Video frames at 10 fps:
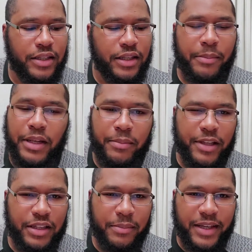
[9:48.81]
Let
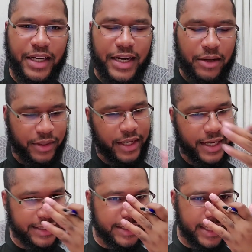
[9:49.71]
me get it out
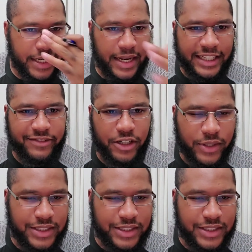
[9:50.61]
there. As I said in the last video,